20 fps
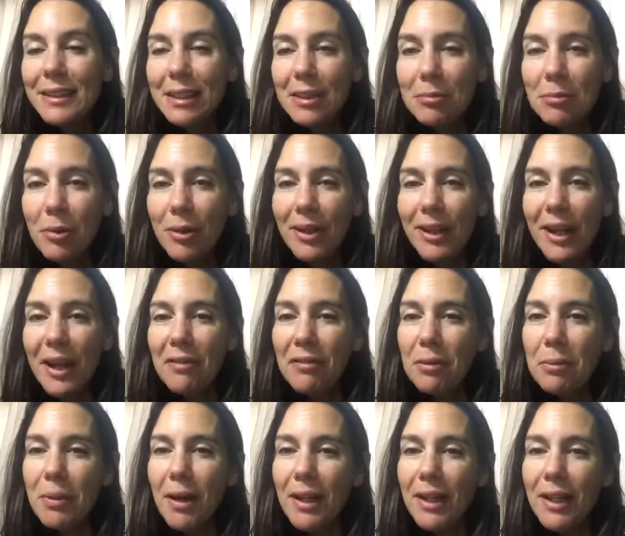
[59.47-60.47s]
Good morning,
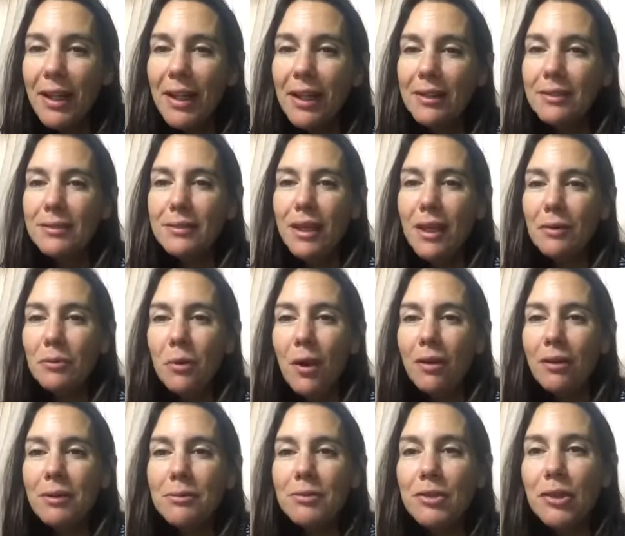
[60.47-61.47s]
everybody, and
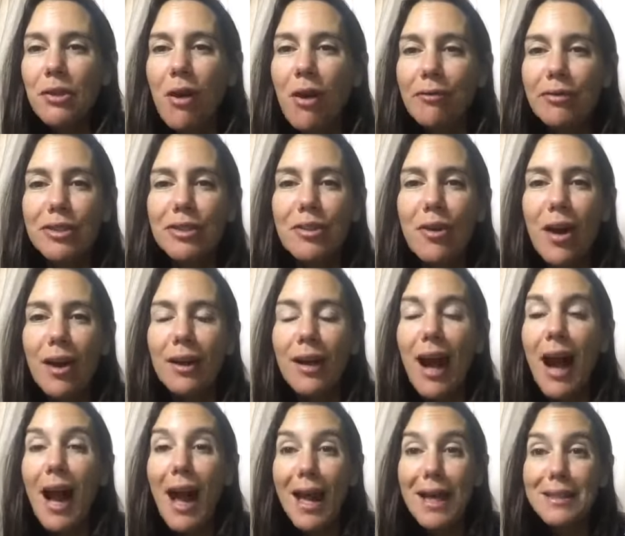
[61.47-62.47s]
welcome to Coffee Talk.
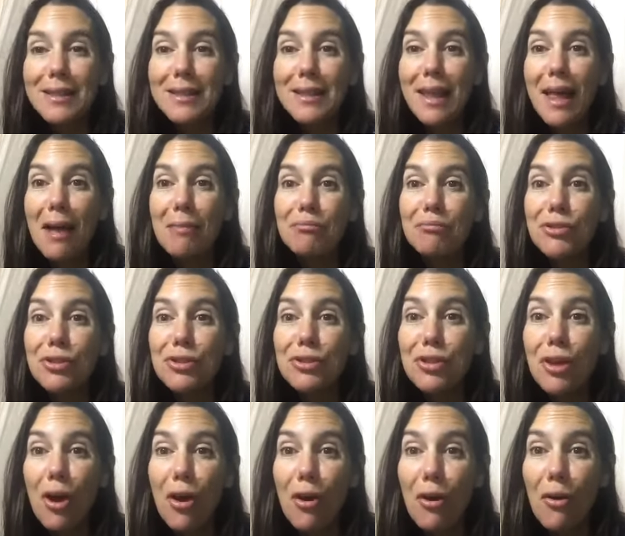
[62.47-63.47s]
I slept
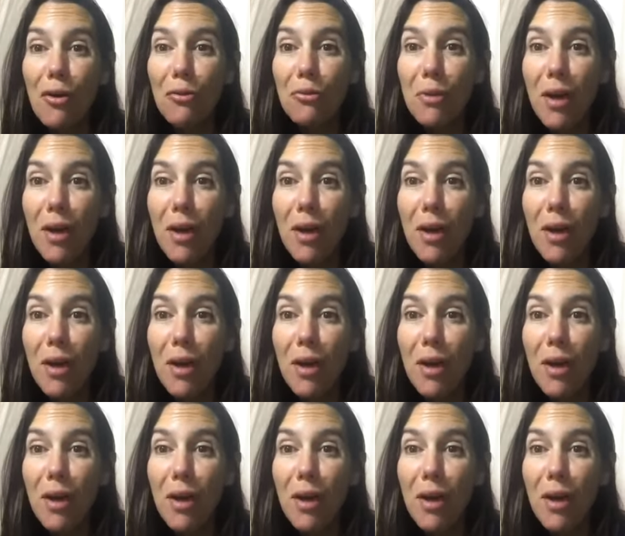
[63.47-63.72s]
so